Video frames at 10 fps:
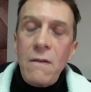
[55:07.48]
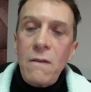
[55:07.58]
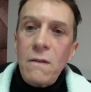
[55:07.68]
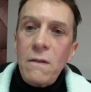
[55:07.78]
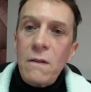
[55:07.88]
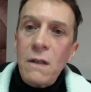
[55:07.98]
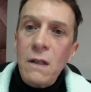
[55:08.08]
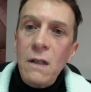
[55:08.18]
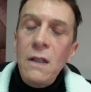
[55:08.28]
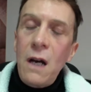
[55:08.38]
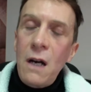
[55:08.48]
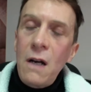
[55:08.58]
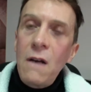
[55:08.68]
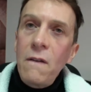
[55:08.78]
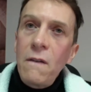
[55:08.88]
say, yeah,
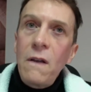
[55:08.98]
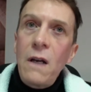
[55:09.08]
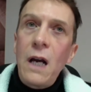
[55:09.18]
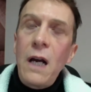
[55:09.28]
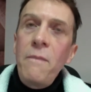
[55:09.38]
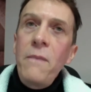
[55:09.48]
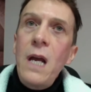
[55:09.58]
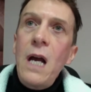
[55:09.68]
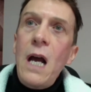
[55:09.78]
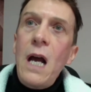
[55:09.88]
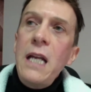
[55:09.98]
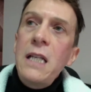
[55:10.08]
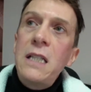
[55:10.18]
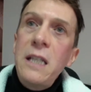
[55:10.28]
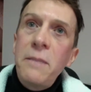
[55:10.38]
it is
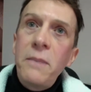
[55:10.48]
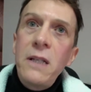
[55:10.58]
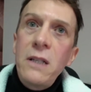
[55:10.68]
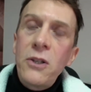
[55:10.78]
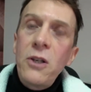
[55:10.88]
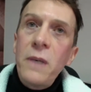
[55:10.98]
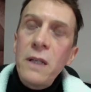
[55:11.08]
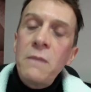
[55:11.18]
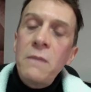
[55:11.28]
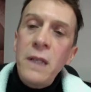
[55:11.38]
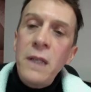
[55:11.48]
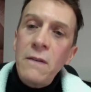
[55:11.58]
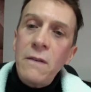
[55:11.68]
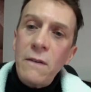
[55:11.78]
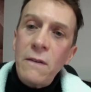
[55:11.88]
deeply disturbing to me
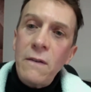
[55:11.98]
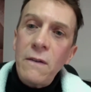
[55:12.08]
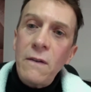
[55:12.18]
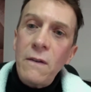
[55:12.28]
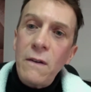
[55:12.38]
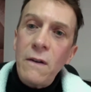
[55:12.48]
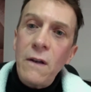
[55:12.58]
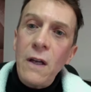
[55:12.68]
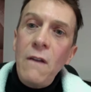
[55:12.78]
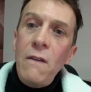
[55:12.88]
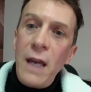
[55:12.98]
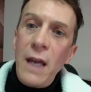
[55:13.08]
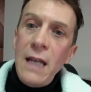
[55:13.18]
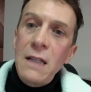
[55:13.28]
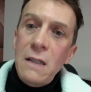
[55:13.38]

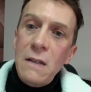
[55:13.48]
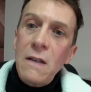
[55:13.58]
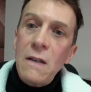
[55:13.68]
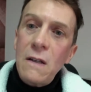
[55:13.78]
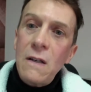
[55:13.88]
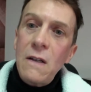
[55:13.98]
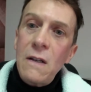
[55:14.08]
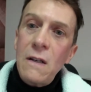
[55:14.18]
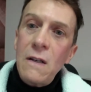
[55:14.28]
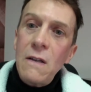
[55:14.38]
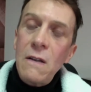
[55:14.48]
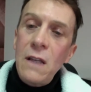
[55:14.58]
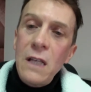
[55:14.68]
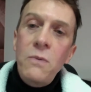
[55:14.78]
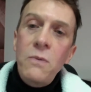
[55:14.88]
that
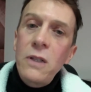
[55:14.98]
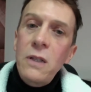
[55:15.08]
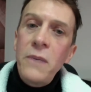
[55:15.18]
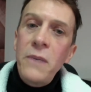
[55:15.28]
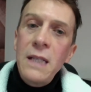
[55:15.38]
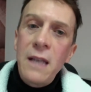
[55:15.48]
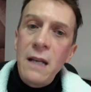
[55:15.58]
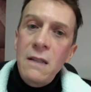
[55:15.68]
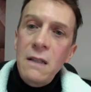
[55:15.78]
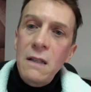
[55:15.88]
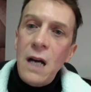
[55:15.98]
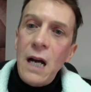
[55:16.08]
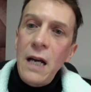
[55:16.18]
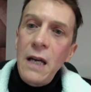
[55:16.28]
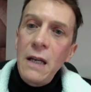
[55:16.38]
these works are being censored.
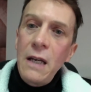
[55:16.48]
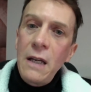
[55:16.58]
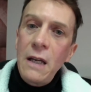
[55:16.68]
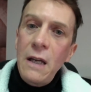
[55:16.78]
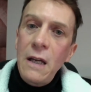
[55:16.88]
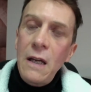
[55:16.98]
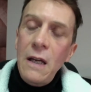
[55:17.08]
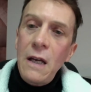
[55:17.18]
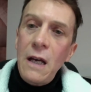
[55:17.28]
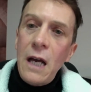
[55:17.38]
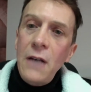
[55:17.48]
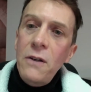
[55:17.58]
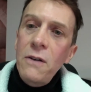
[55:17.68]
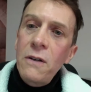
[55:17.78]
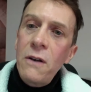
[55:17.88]
I
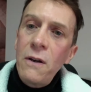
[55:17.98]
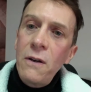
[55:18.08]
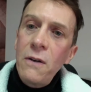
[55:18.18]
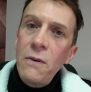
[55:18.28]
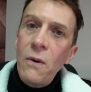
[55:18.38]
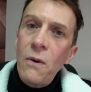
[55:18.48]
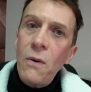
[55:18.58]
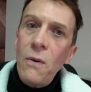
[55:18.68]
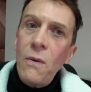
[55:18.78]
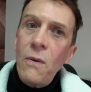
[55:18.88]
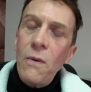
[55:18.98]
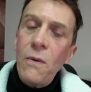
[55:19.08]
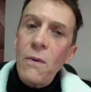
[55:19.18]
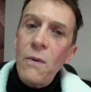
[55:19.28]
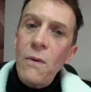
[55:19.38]
don't know.
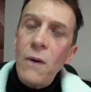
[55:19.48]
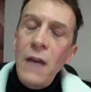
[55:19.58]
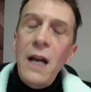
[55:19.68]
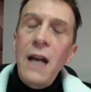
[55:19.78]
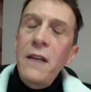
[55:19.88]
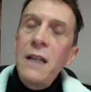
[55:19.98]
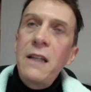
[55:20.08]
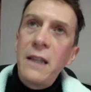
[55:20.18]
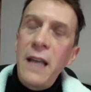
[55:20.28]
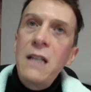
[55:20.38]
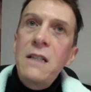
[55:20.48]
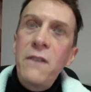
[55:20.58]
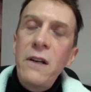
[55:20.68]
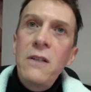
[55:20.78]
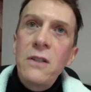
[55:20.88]
I think that is a
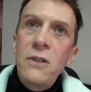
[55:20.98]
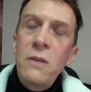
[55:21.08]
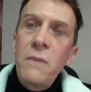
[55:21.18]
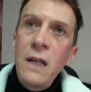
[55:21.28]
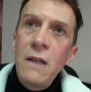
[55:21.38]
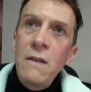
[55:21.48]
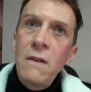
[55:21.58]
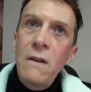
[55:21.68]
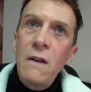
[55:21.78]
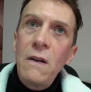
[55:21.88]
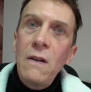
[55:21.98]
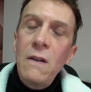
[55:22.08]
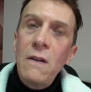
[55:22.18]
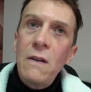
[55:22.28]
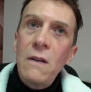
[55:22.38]
very disturbing
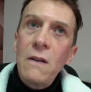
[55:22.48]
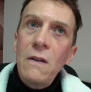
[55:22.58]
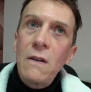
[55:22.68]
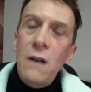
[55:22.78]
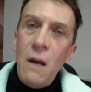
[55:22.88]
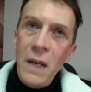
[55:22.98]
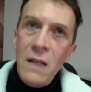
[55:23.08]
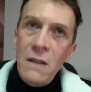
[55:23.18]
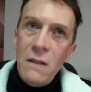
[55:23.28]
comment.